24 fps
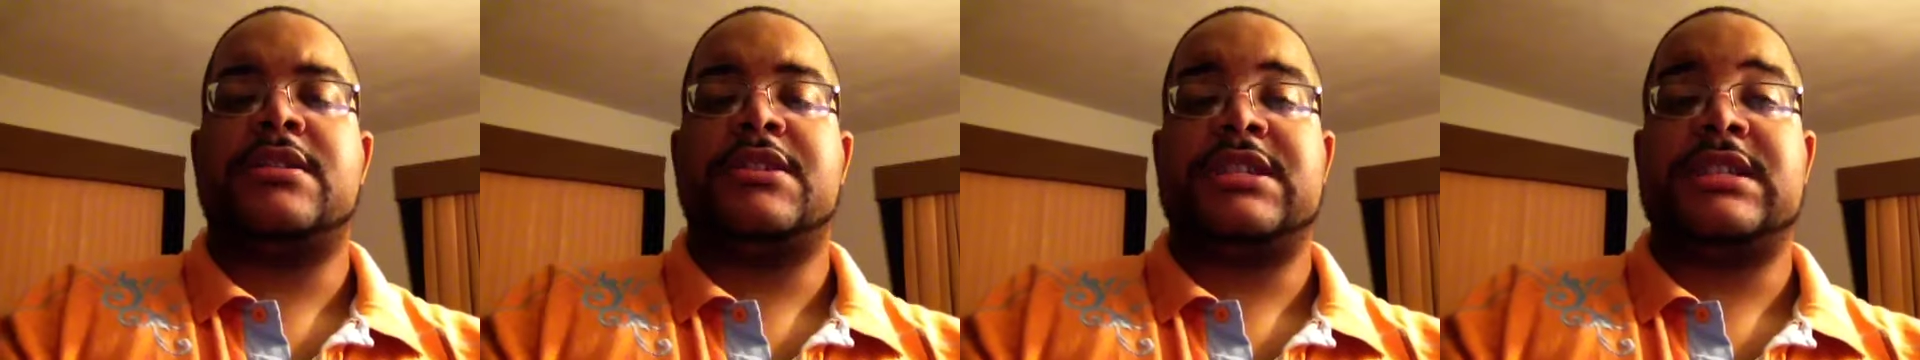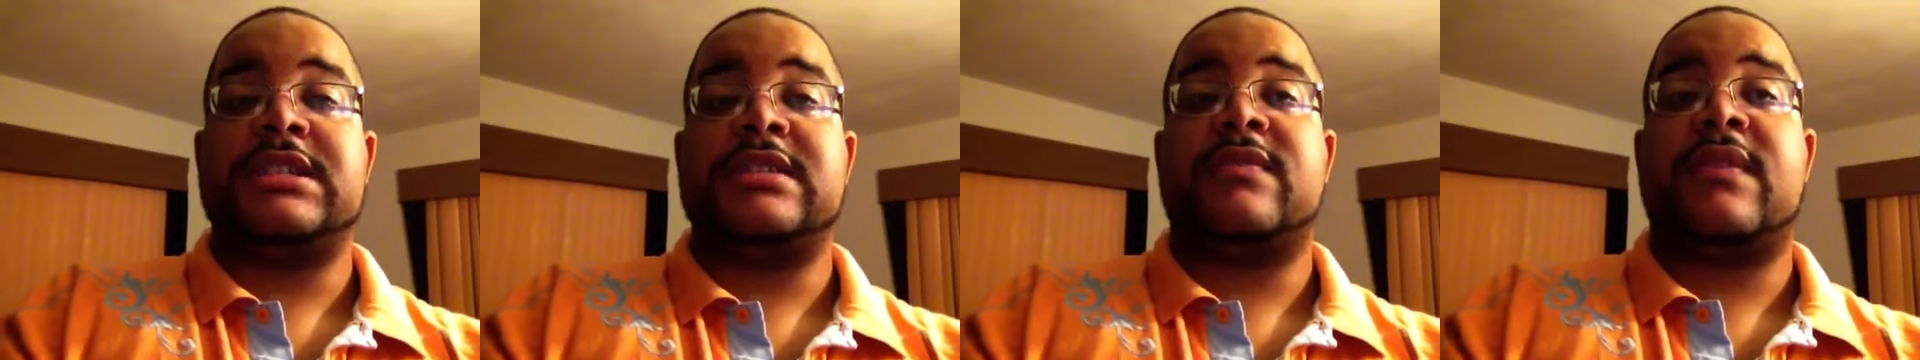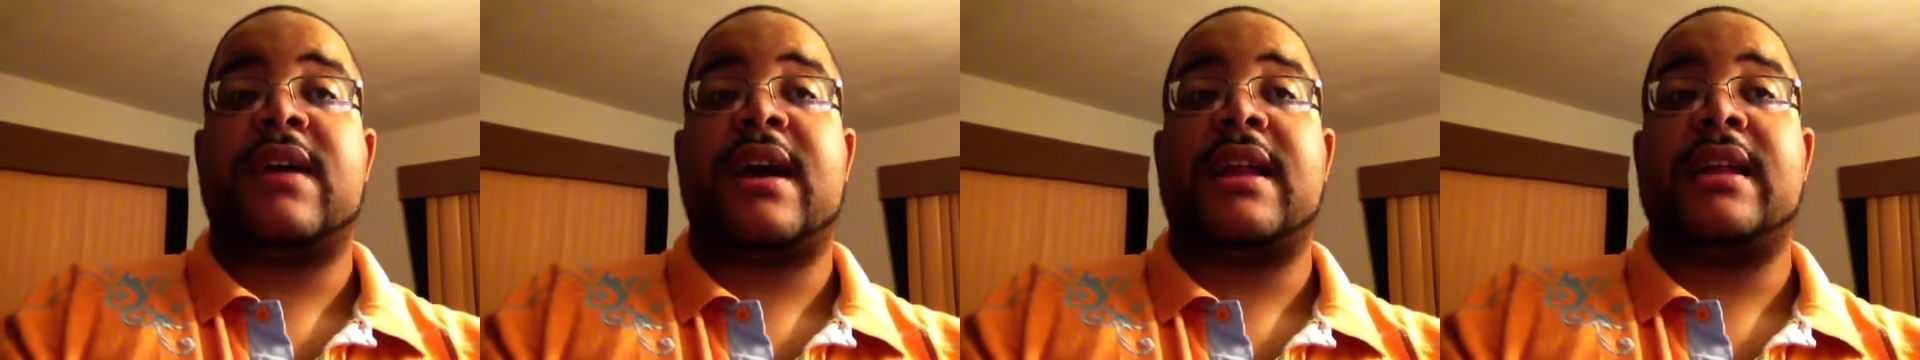
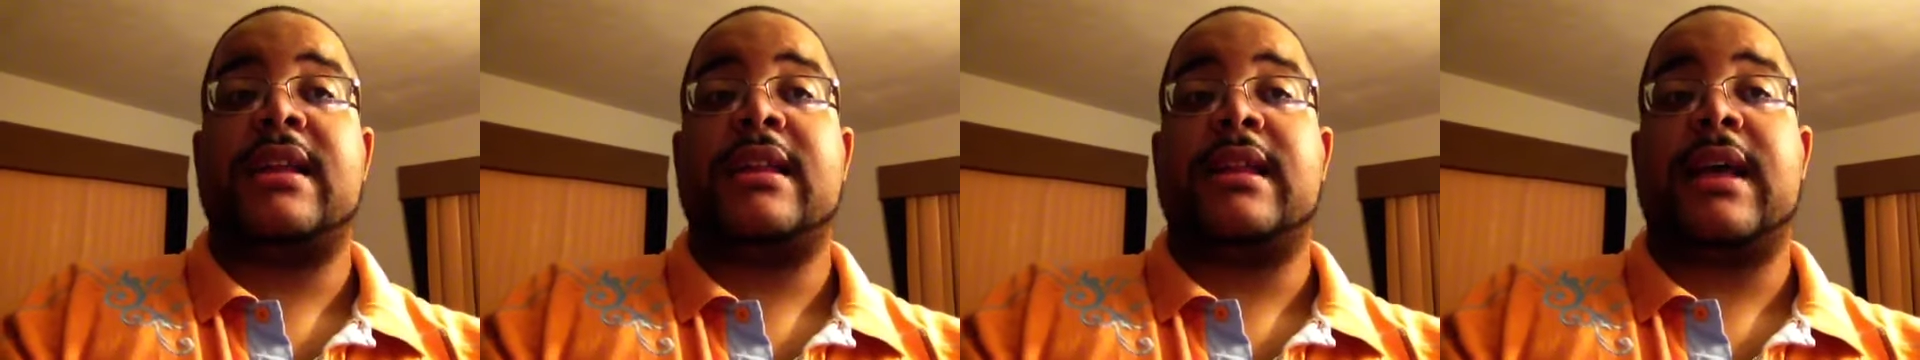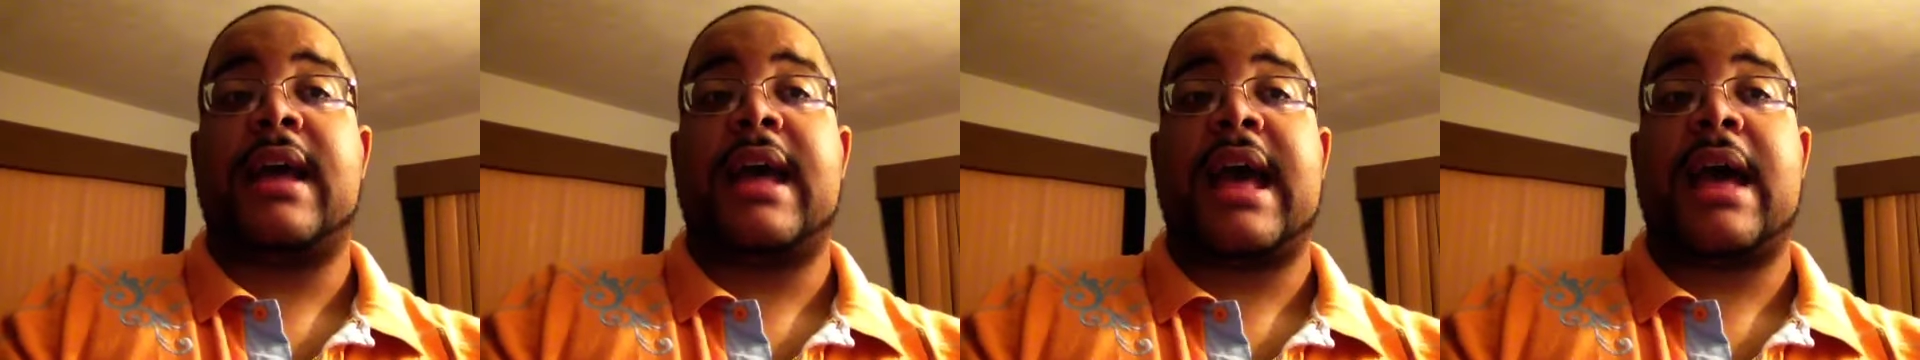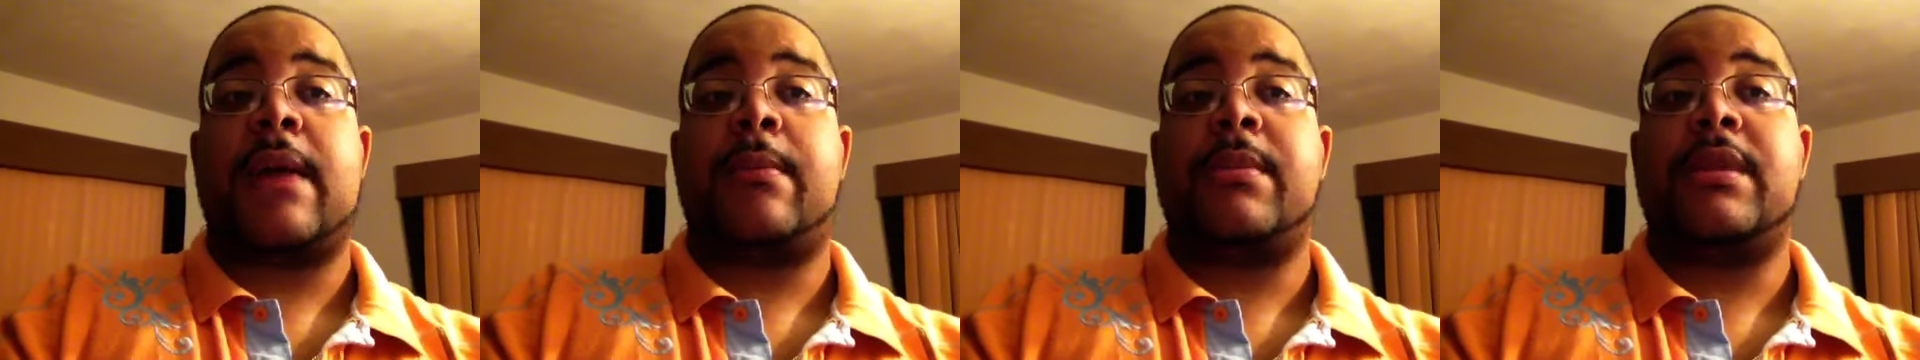she's finding the
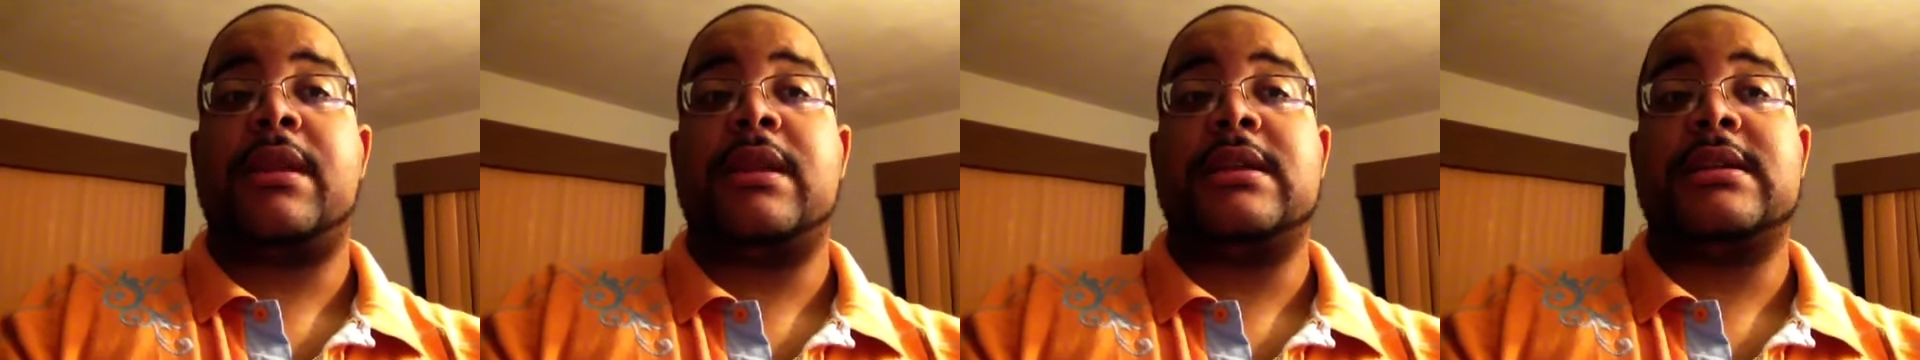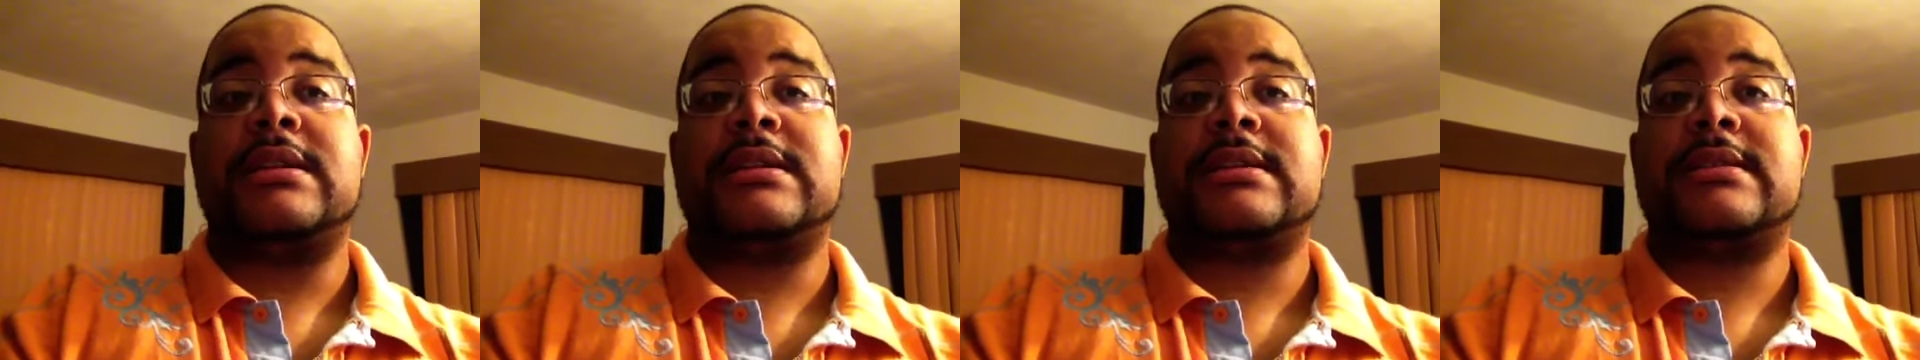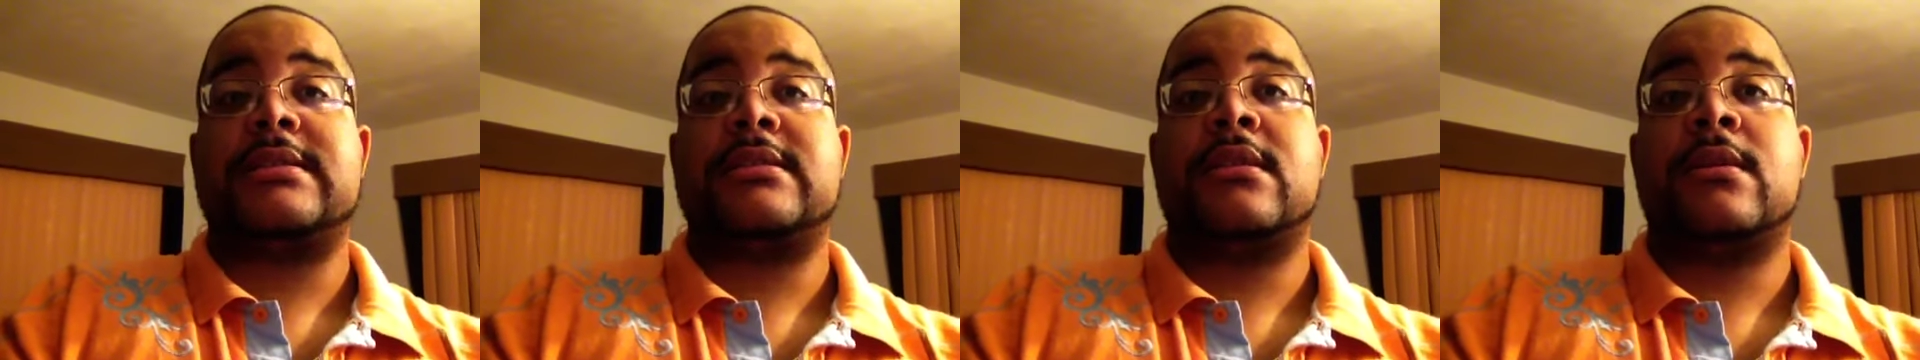
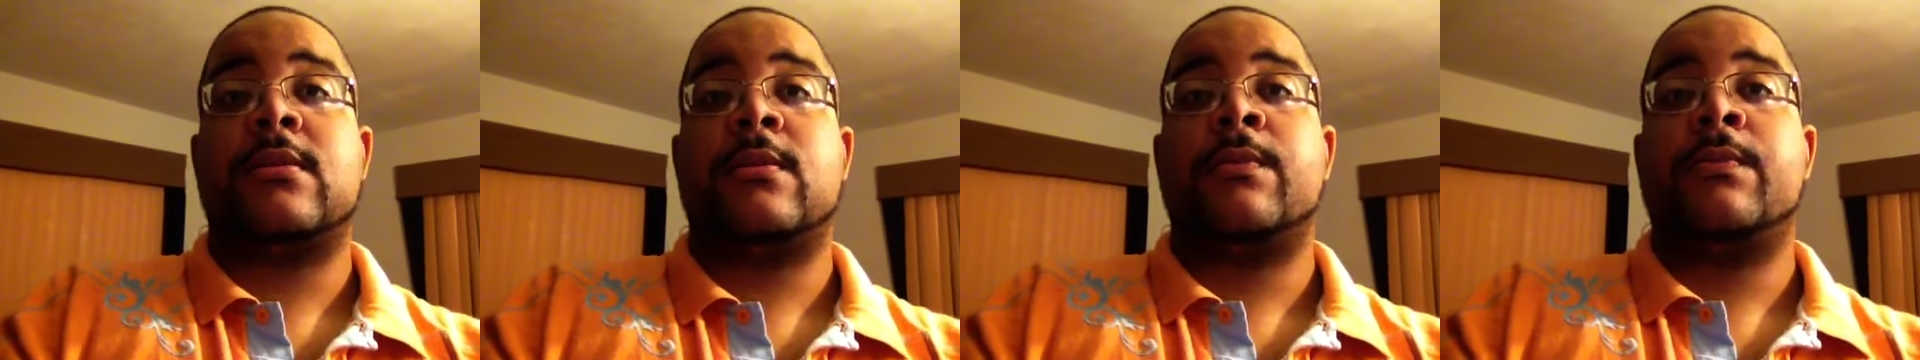happiness,